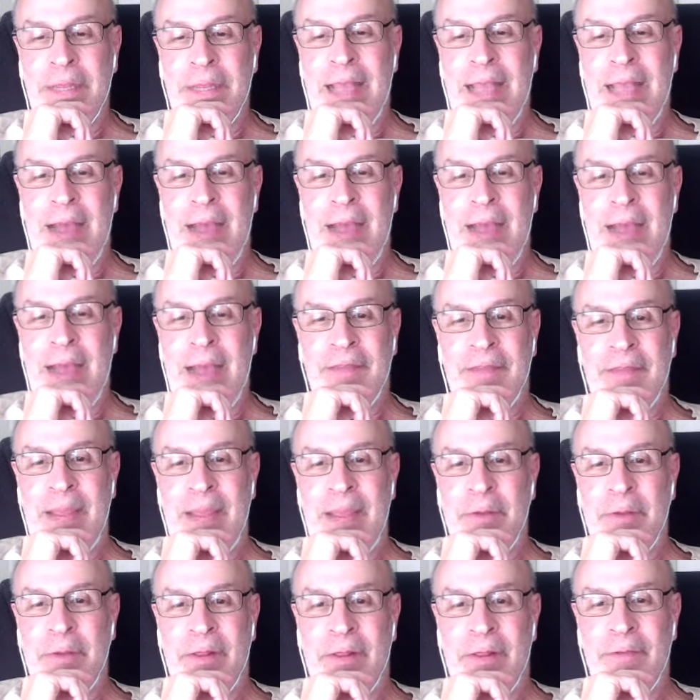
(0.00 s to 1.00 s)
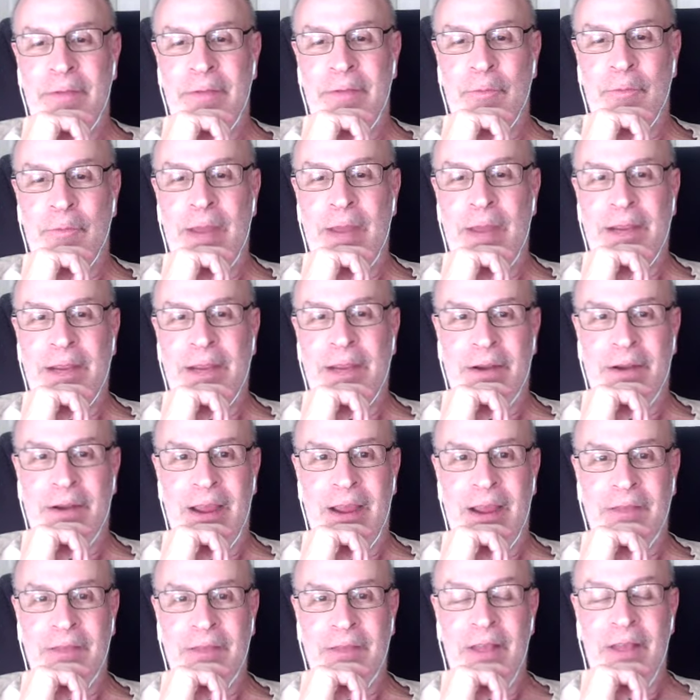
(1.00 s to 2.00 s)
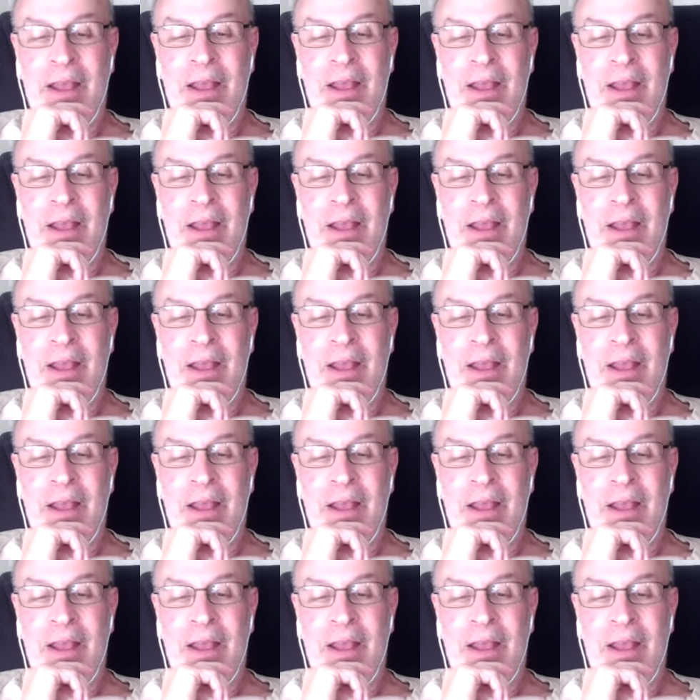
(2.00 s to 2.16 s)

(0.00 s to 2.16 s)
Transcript: guy whose name you'll even recognize,